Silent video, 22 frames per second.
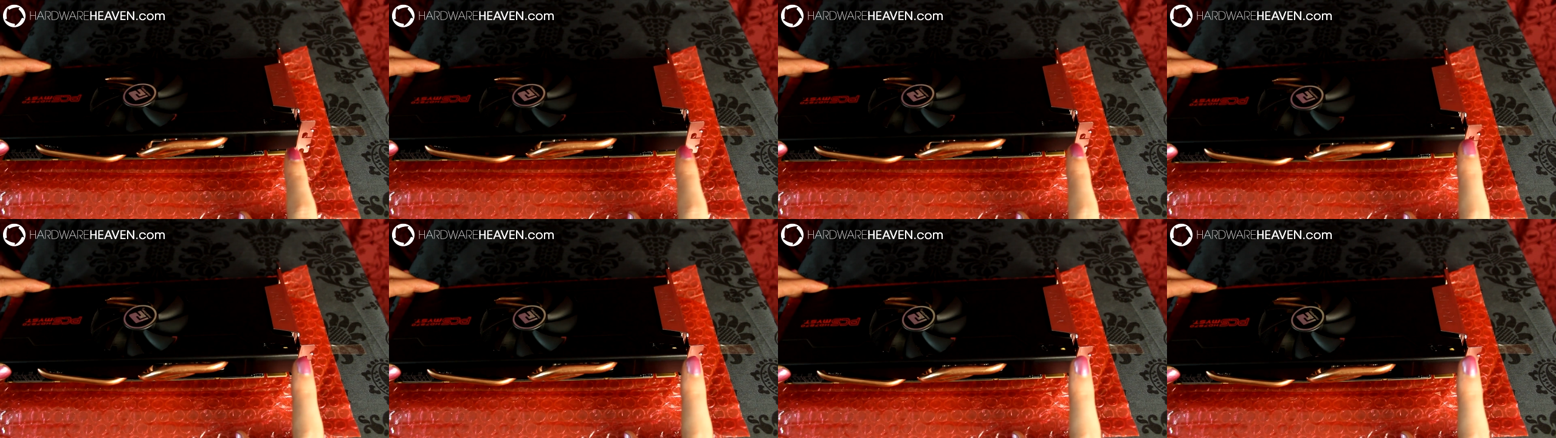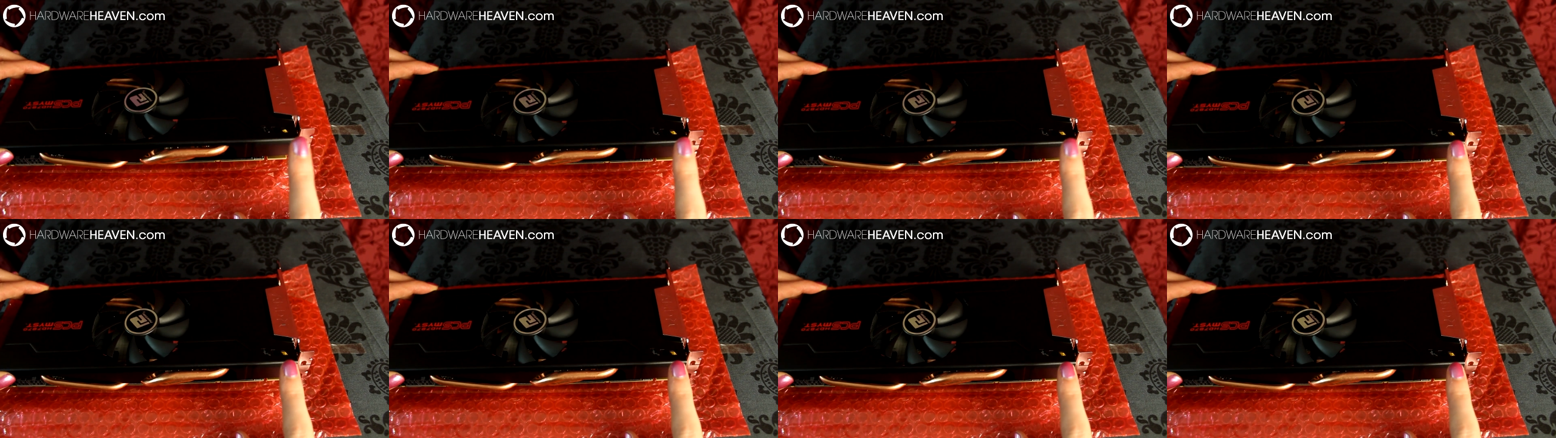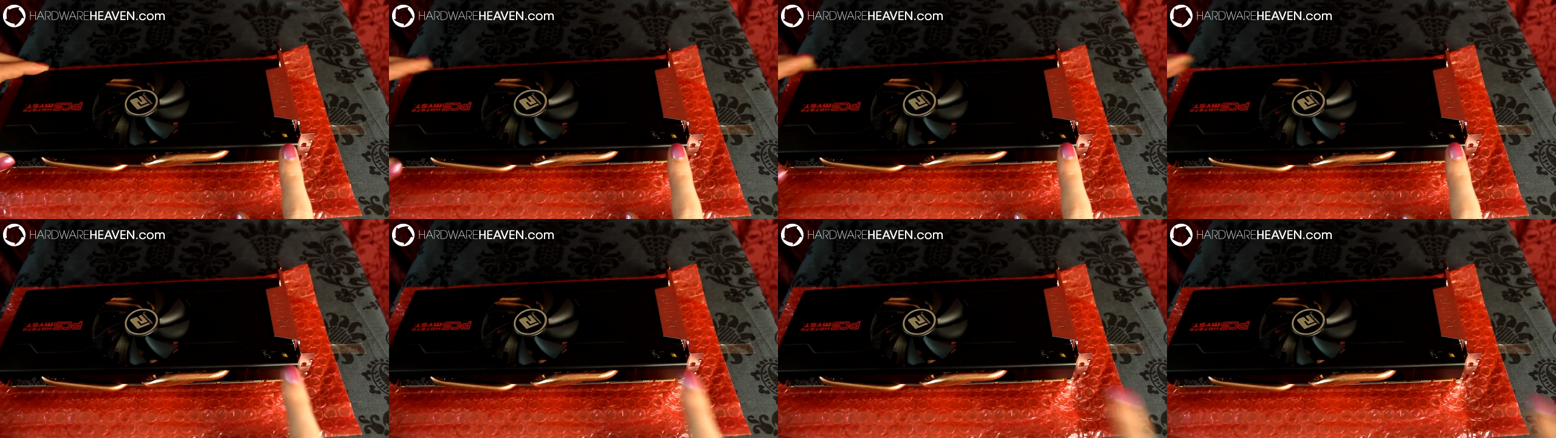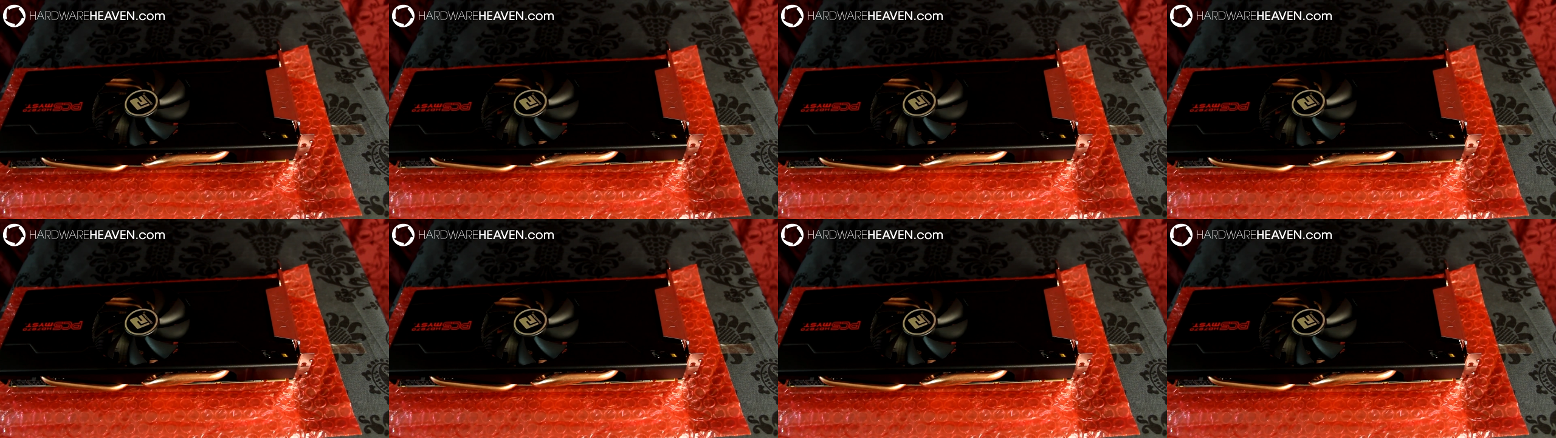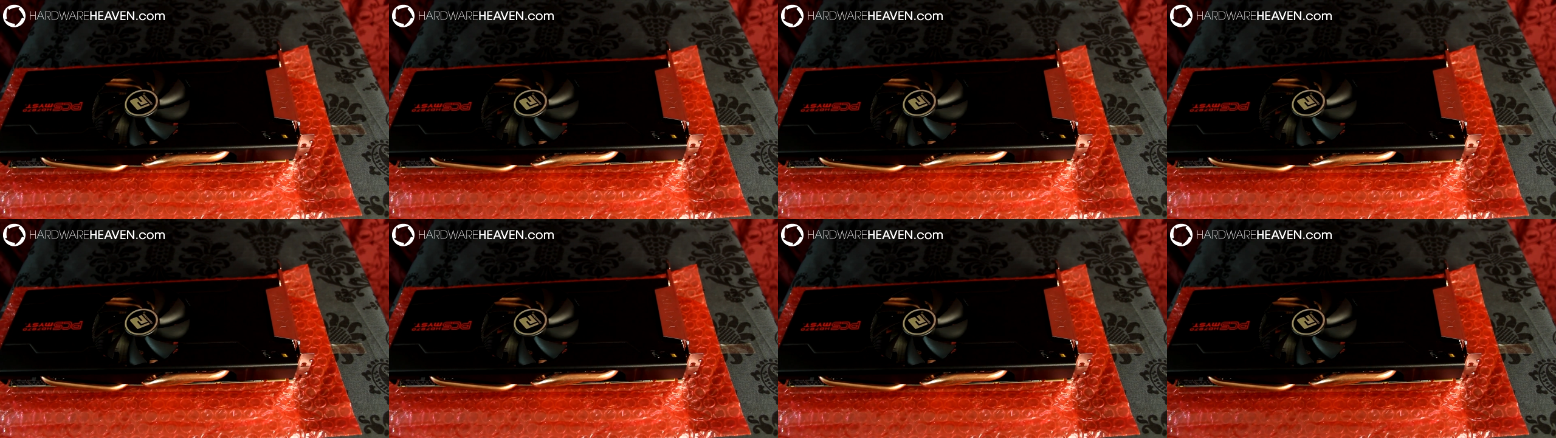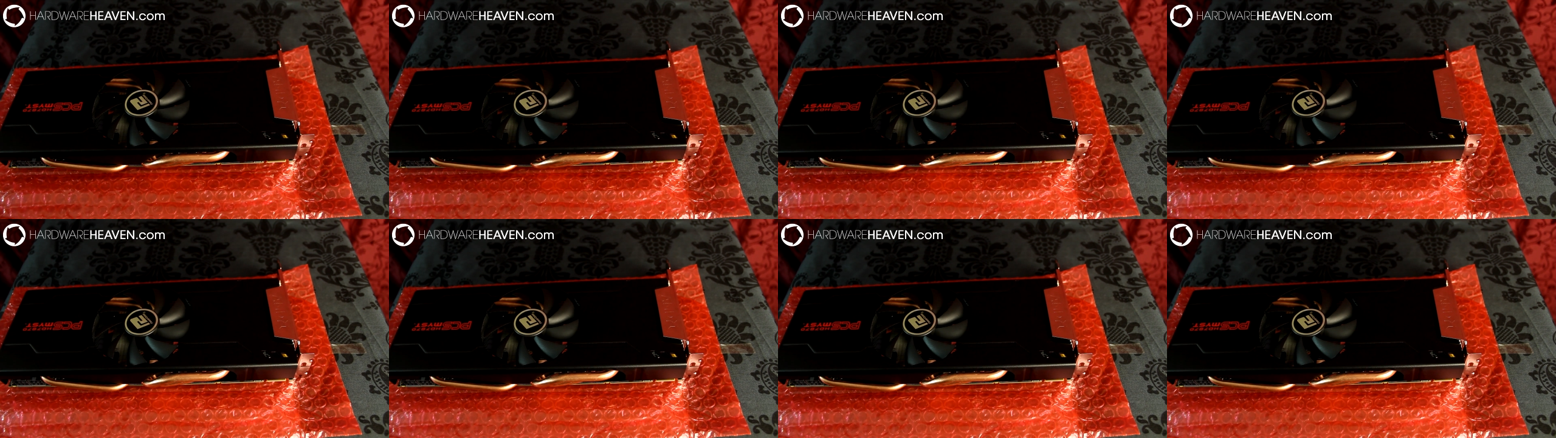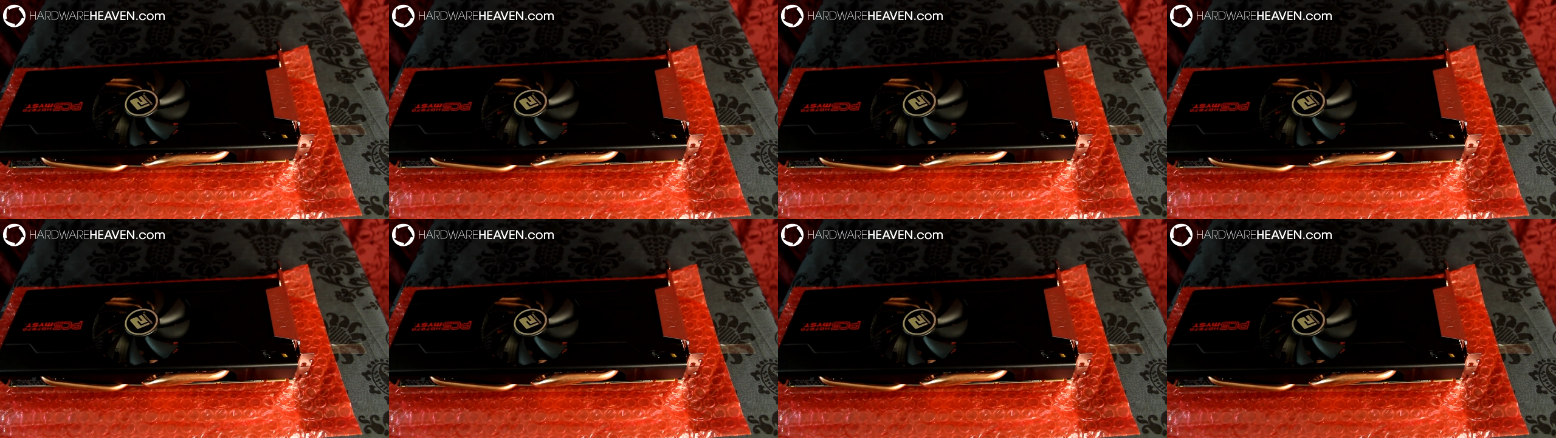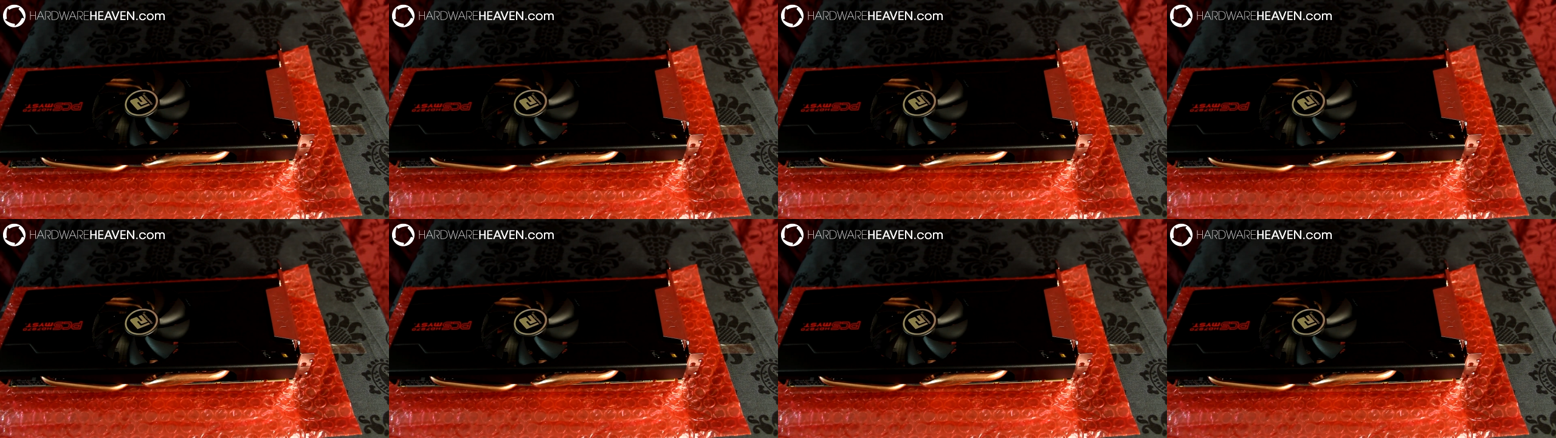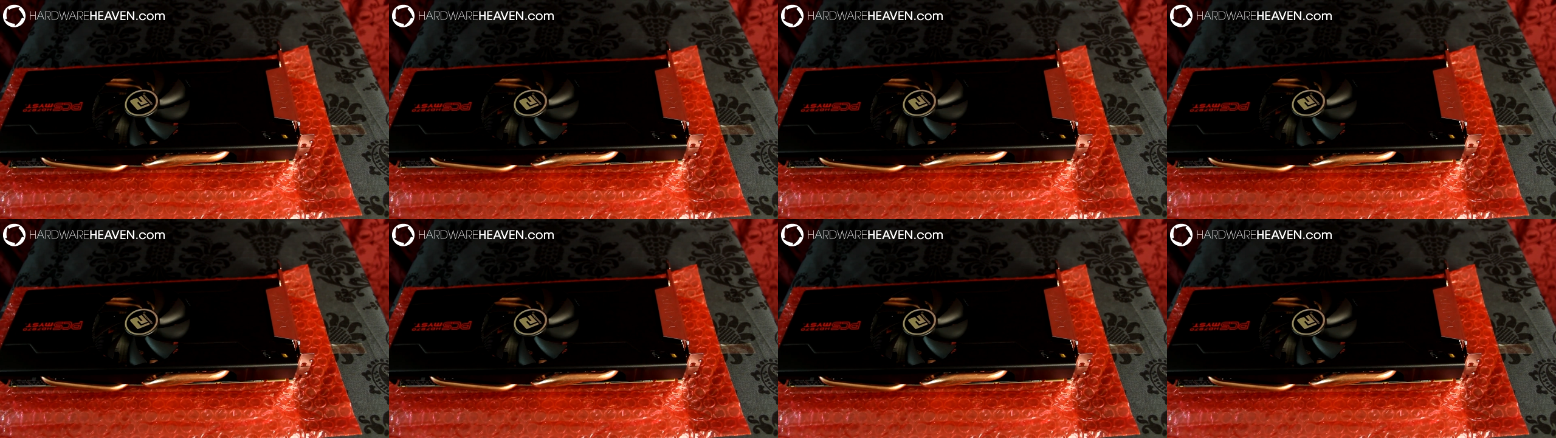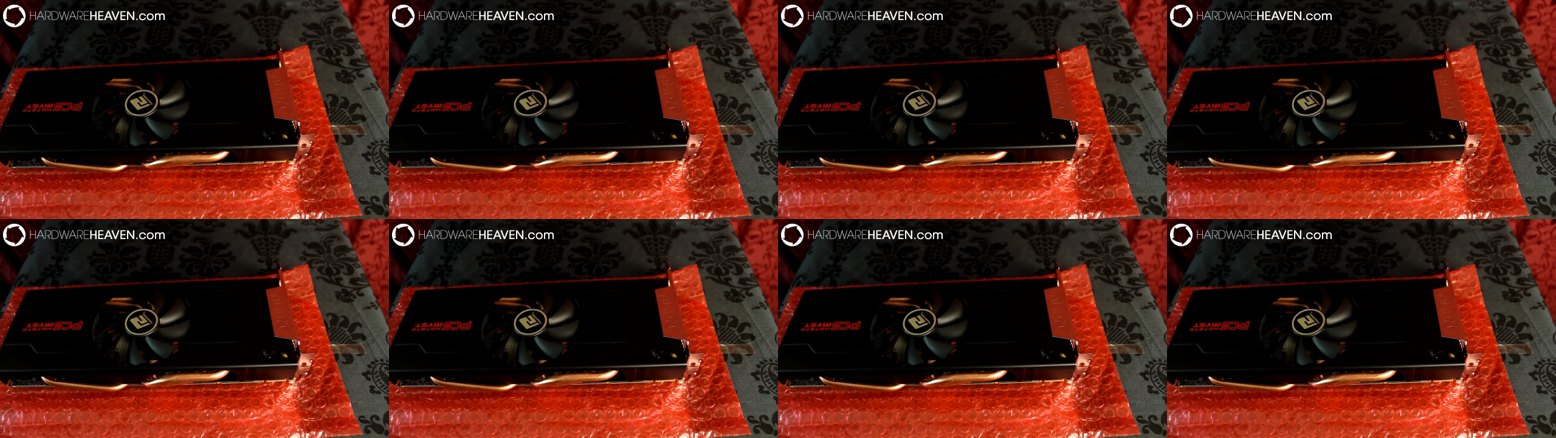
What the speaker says: Nobody's mouth can be seen.